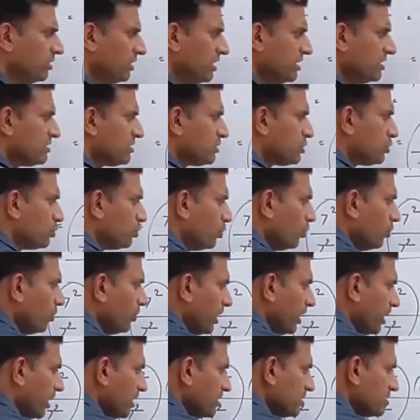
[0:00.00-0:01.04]
This 2
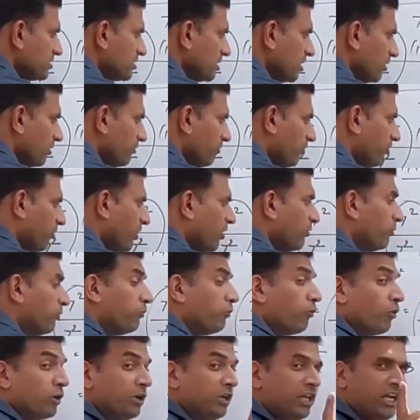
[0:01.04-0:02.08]
is for
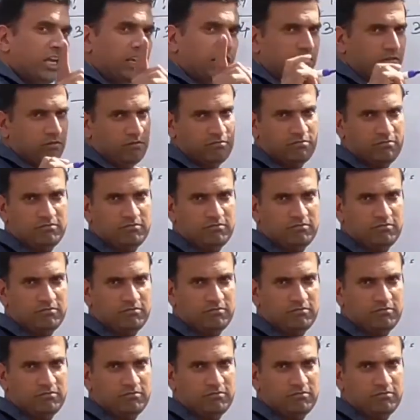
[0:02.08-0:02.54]
14.